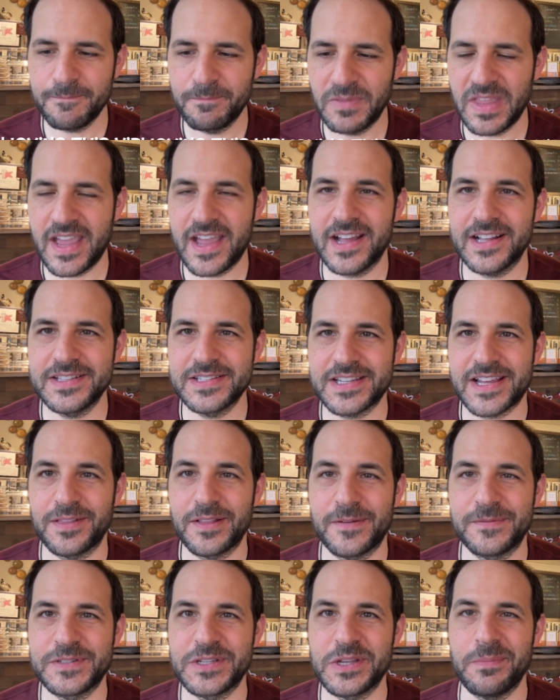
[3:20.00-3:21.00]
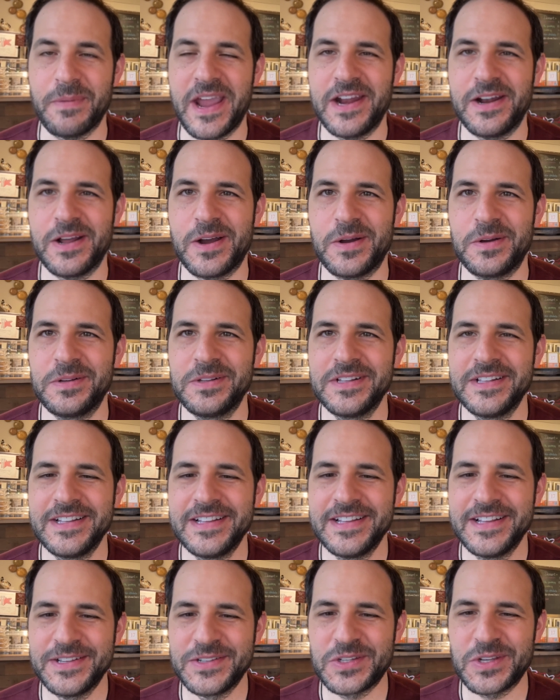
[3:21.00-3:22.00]
and I love tomato.
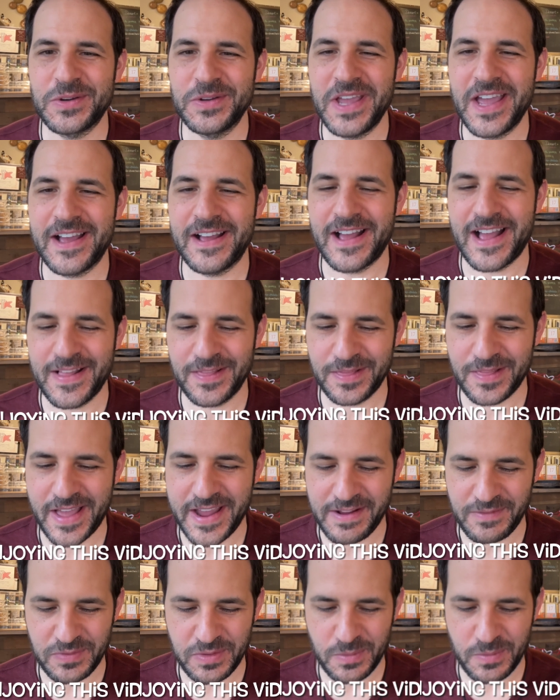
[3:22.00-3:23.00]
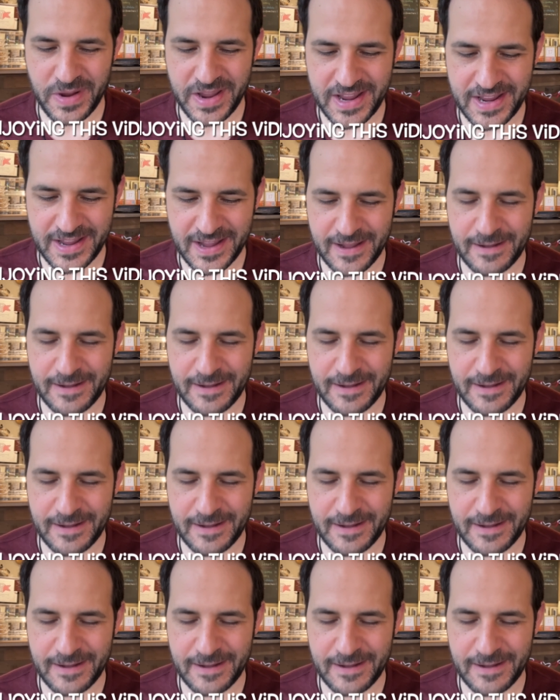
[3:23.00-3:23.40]
So yeah, I like the way